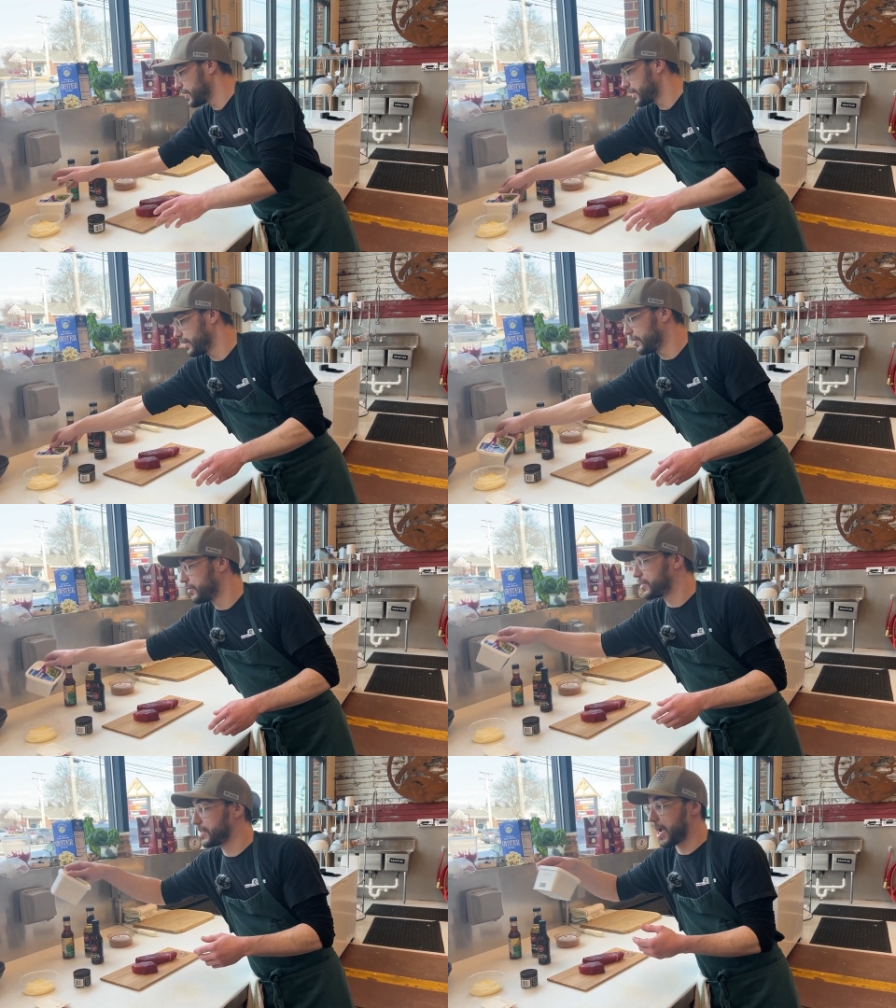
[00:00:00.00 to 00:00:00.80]
as a
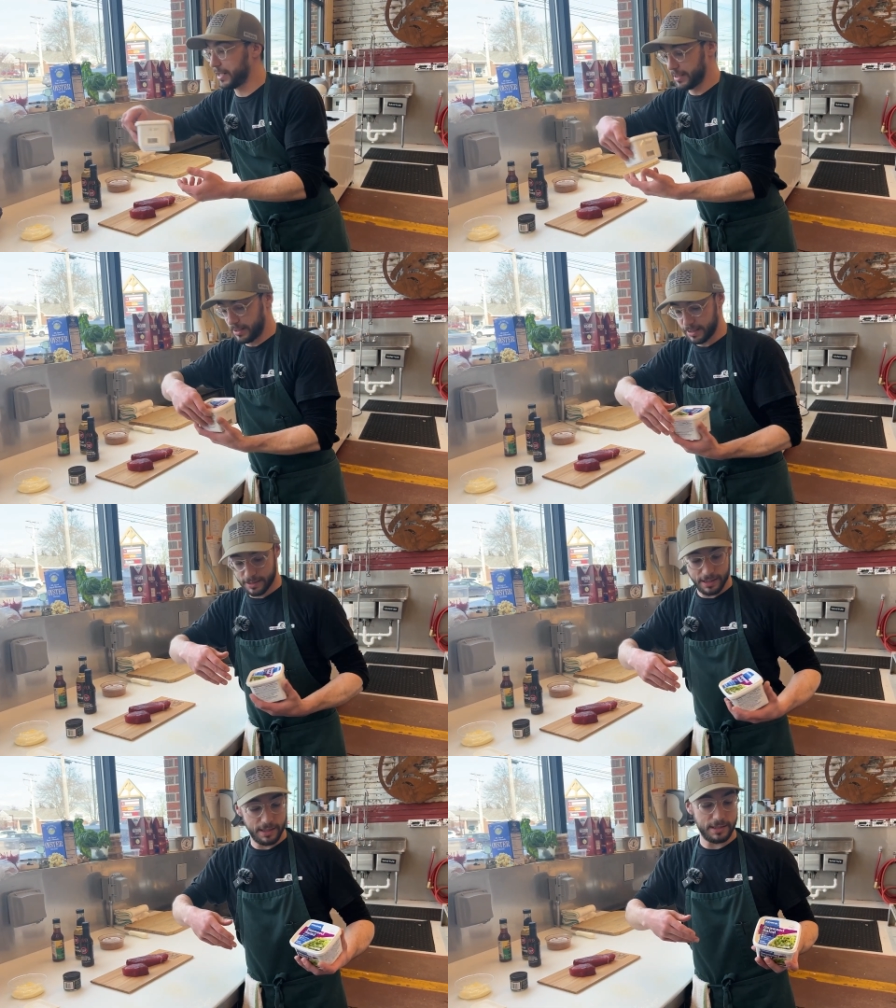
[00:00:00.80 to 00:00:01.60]
little side to
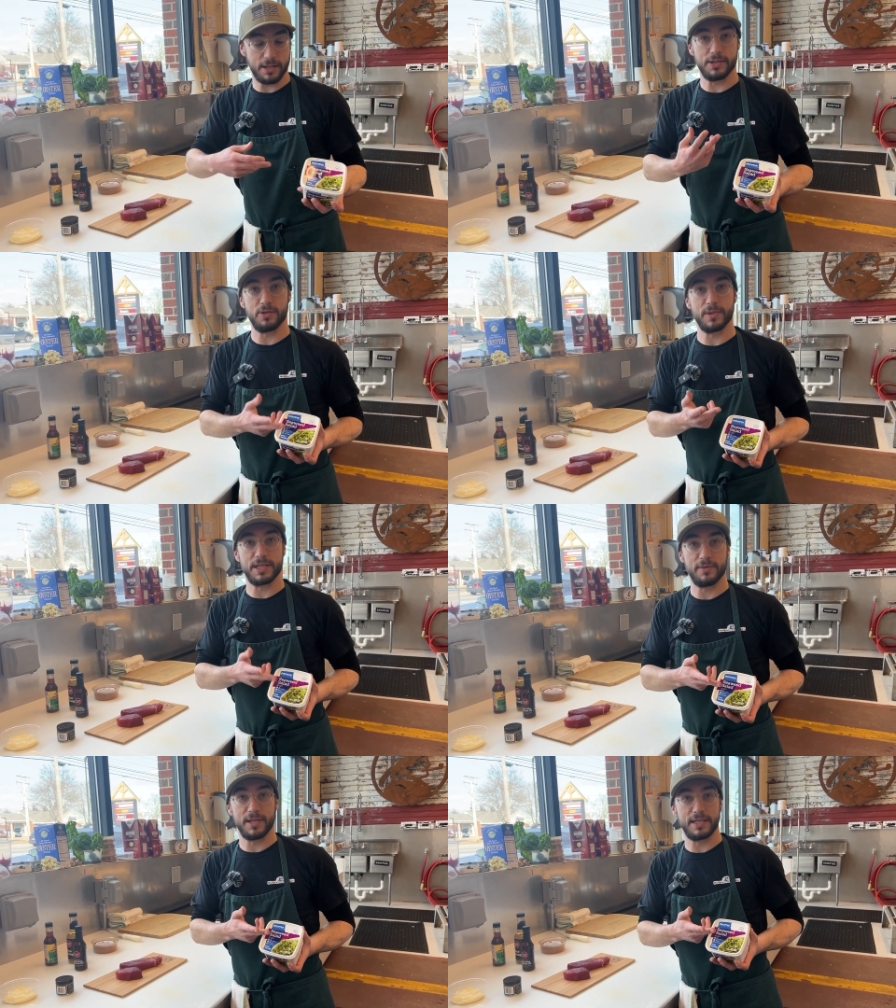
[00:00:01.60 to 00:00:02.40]
this is Azuma
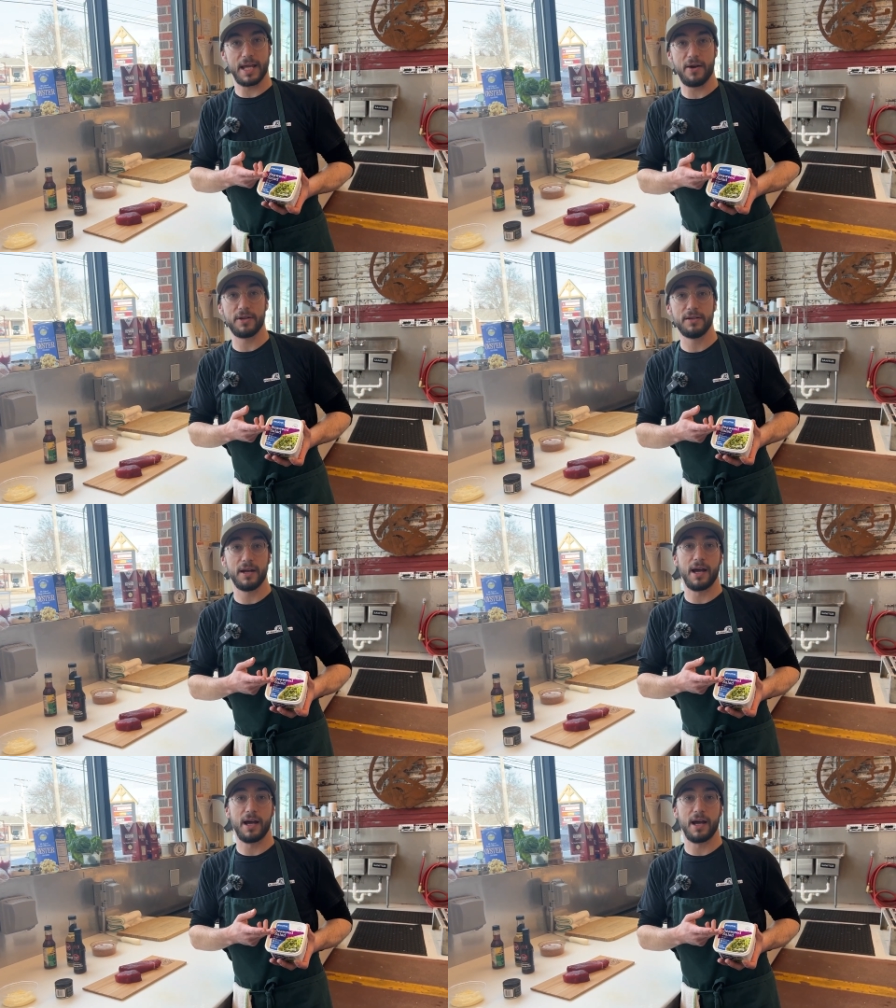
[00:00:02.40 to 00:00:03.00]
seaweed salad.